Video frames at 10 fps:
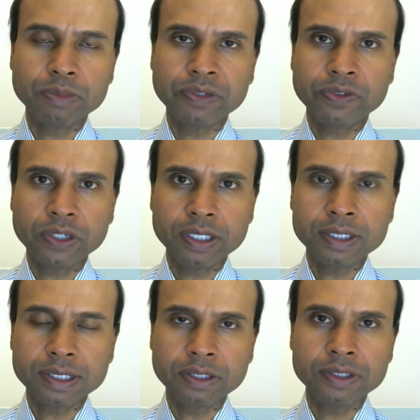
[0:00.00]
of my
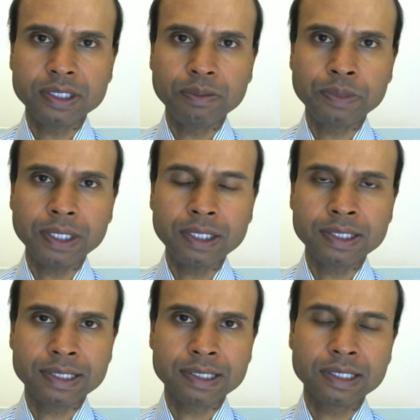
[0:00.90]
fogginess, I could see
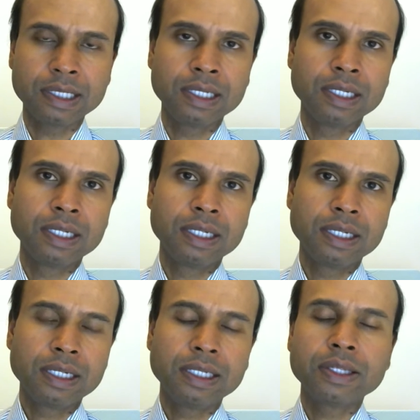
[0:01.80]
peace.
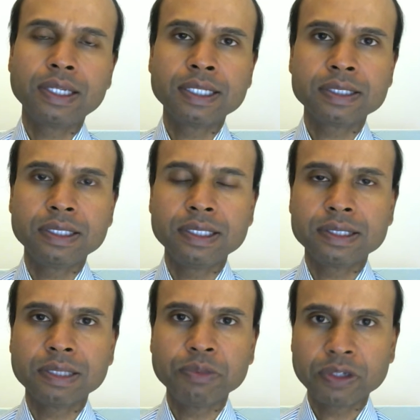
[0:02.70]
Another lesson
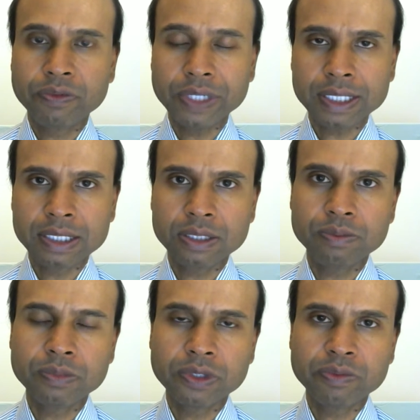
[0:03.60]
is I'm not a
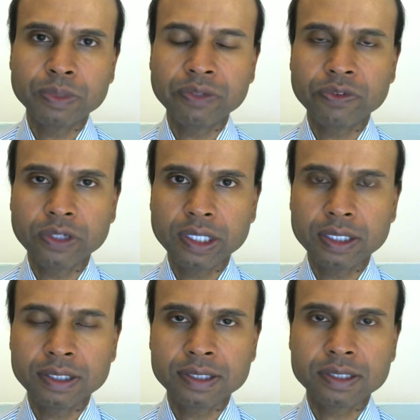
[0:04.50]
victim of my
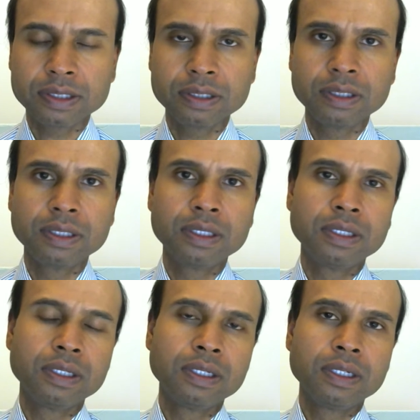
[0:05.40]
fogginess.
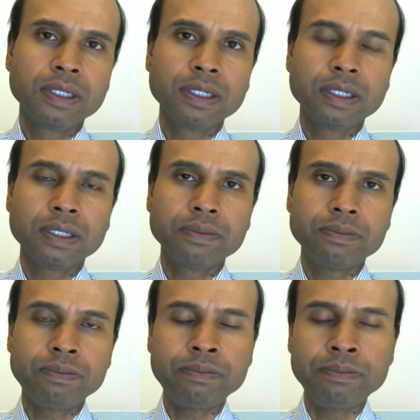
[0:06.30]

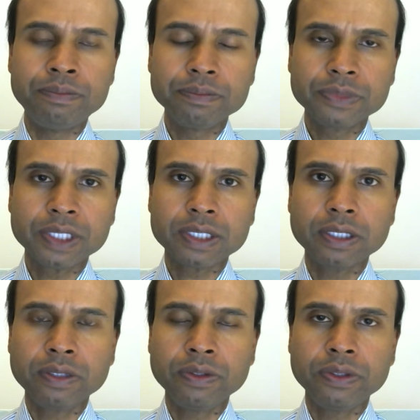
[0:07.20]
Um,
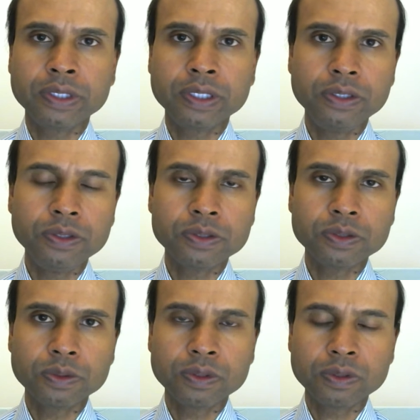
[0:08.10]
so you can use
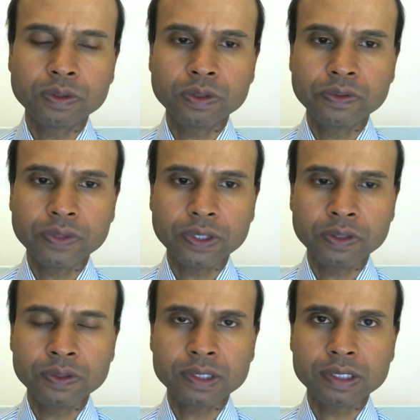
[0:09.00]
all, all of
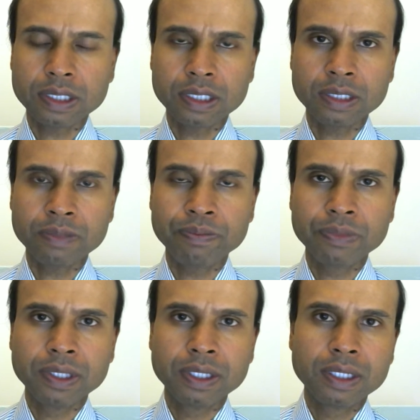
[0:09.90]
those um,
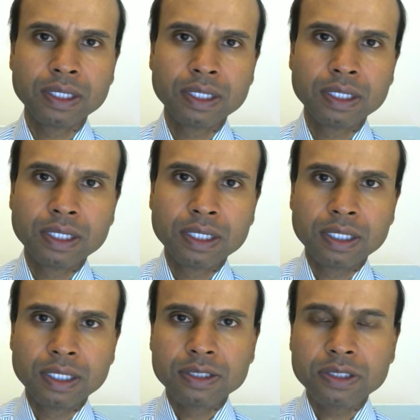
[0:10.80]

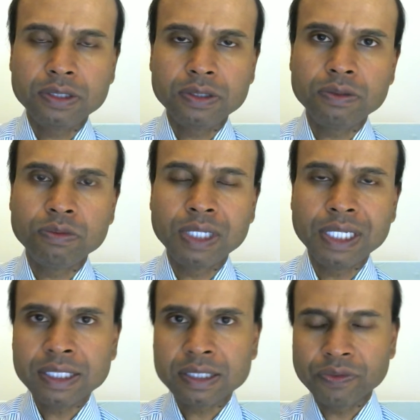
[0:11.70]
to
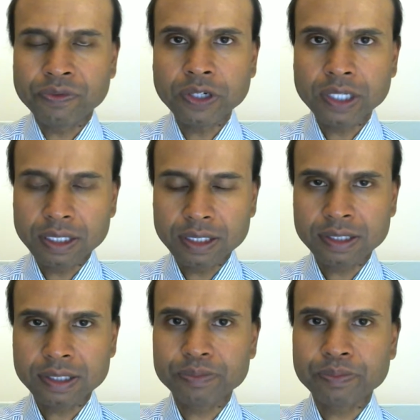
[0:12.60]
release the
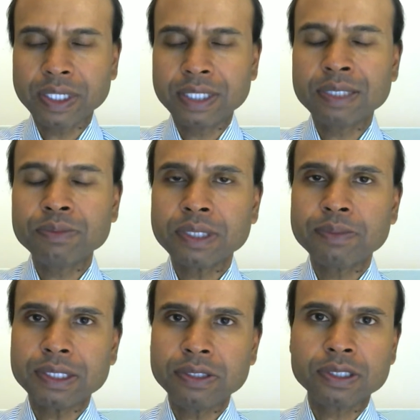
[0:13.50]
fogginess. And
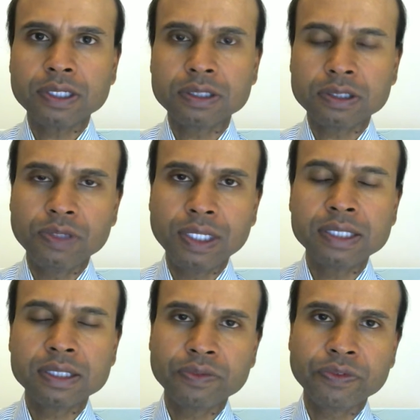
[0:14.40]
sometimes as you start to
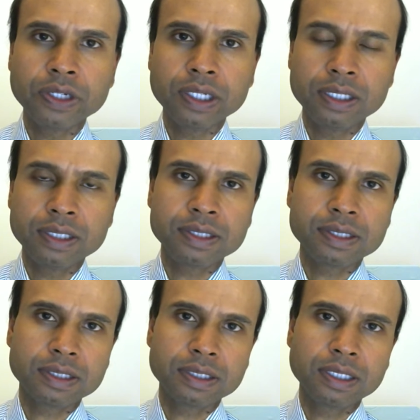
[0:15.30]
release the
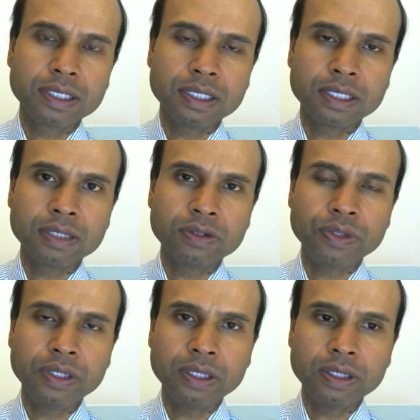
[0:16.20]
fogginess uh, or
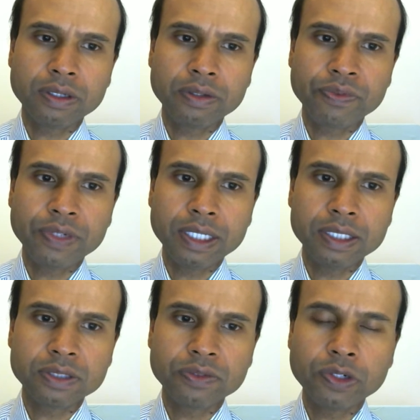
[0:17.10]
the uh,
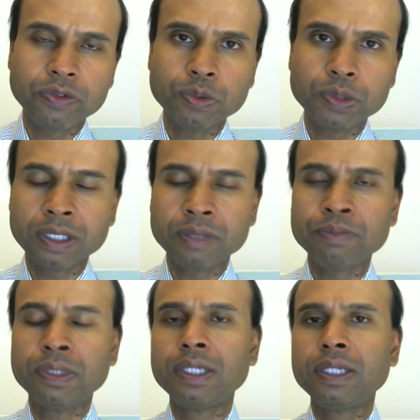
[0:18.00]
feelings of
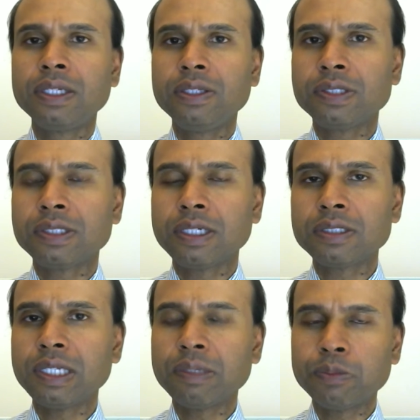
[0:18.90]
overwhelm, you
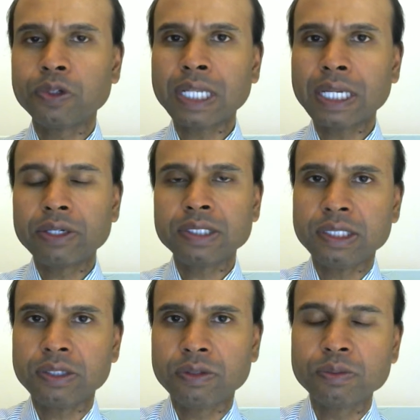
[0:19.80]
start to get more
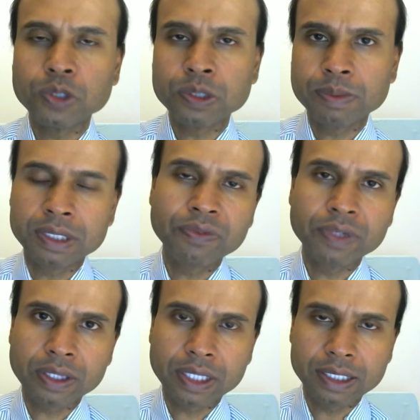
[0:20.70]
clarity on more
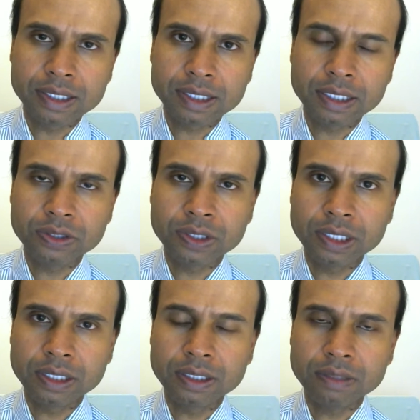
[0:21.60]
specific things that you
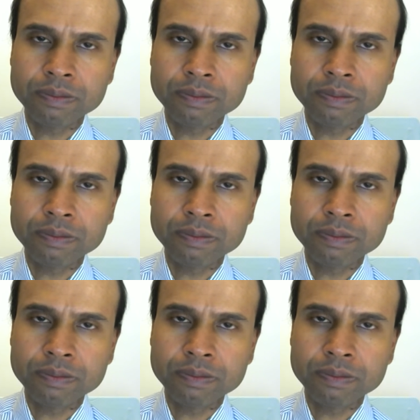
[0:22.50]
can